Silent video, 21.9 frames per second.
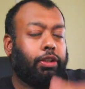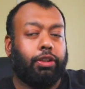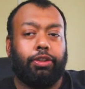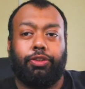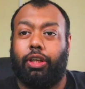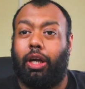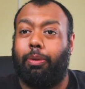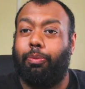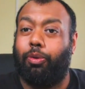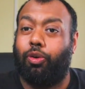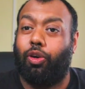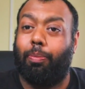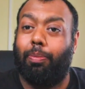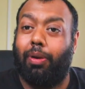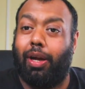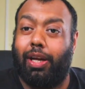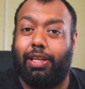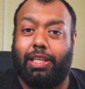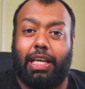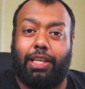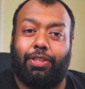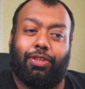So I'm not gone
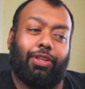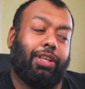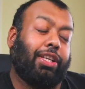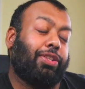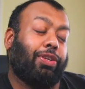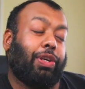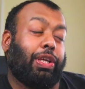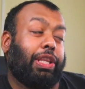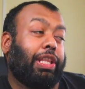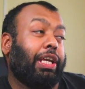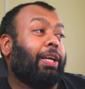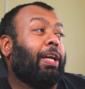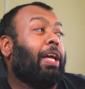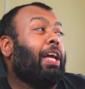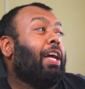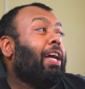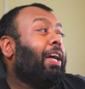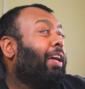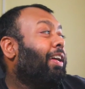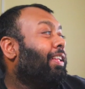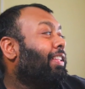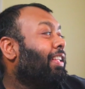blind yet, so that's a good thing.
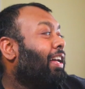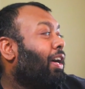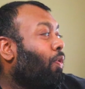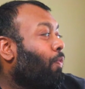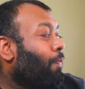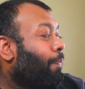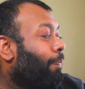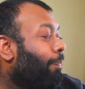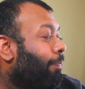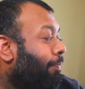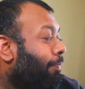Now,